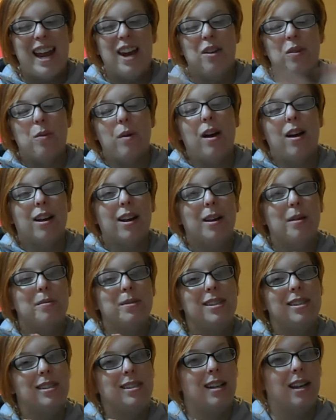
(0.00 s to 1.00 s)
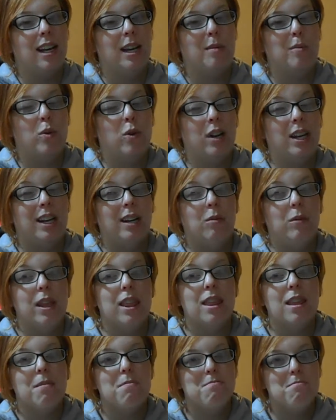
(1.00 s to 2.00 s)
and welcome to Sunday morning
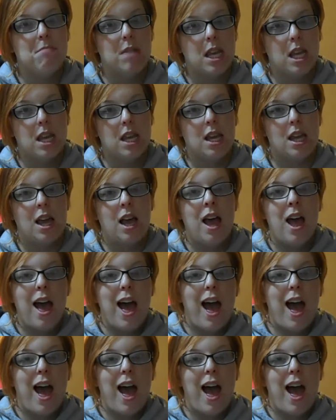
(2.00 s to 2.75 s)
with me.